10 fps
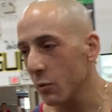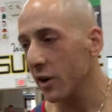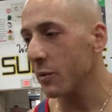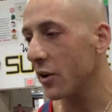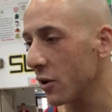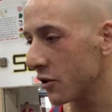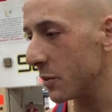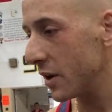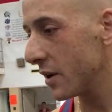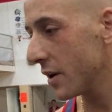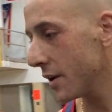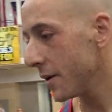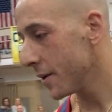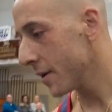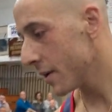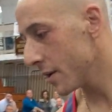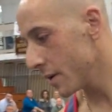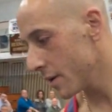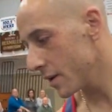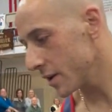is and what does malnourished
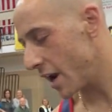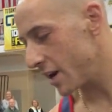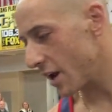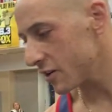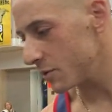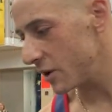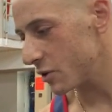mean? Katie, nice to